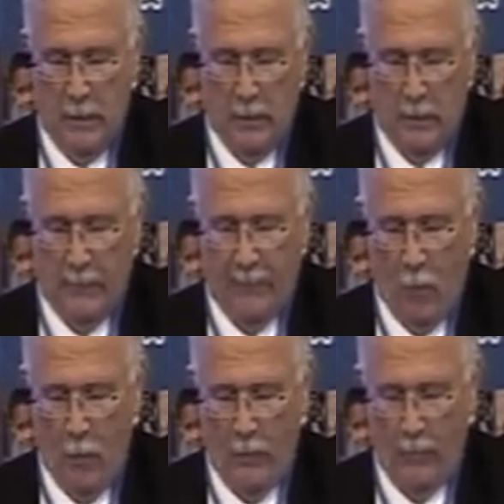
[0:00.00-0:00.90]
there are
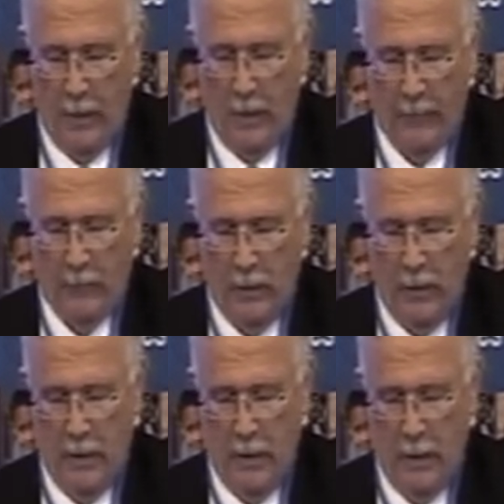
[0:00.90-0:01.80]
4 to 5 for
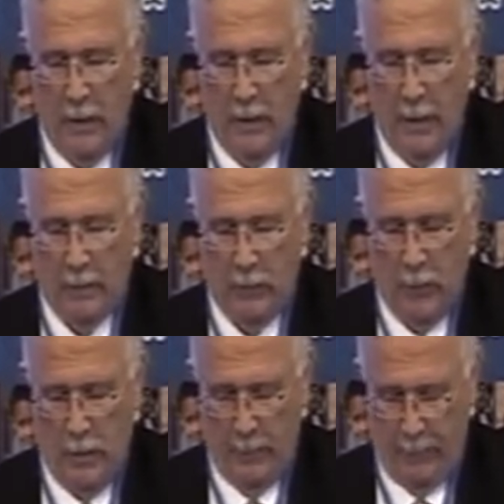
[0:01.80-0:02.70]
lean and 8 to 12